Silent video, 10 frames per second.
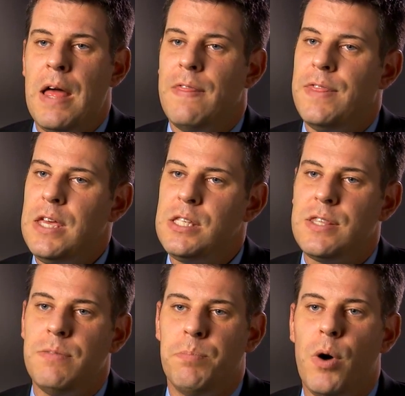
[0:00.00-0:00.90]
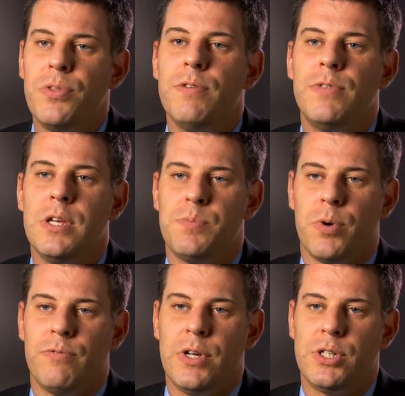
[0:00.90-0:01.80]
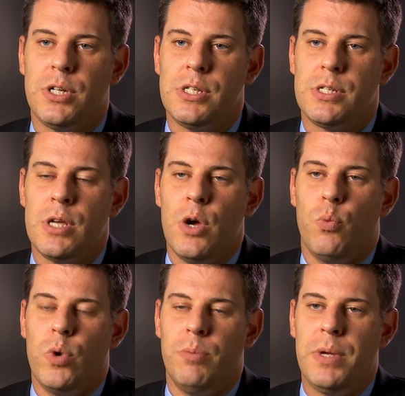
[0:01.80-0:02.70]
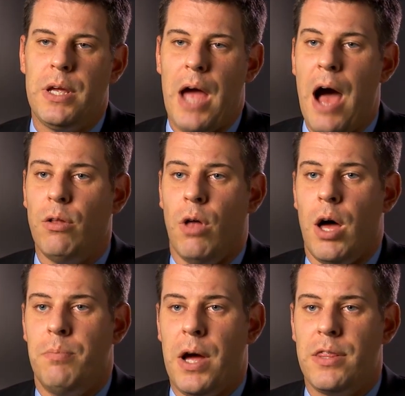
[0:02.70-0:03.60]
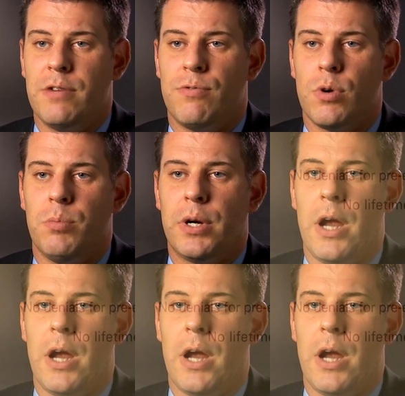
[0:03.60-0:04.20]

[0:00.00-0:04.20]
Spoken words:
Both of these provisions will be outlawed by the Affordable